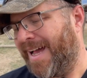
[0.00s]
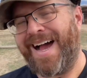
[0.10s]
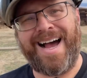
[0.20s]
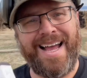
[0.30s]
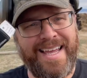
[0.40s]

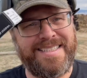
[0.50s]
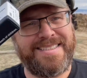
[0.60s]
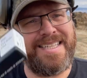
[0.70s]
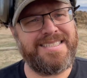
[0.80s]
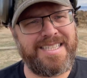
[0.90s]
It
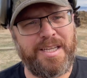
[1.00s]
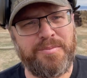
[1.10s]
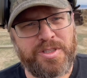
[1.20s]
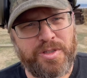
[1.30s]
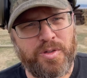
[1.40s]
did seem
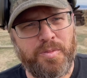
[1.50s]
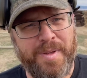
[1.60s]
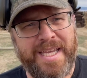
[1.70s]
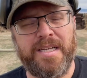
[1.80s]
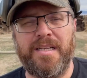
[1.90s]
to
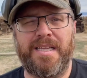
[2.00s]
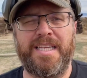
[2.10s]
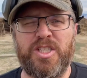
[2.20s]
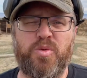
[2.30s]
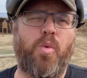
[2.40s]
meet at
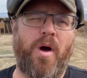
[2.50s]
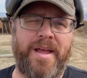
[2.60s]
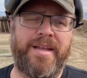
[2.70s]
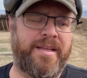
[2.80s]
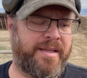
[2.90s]
least one,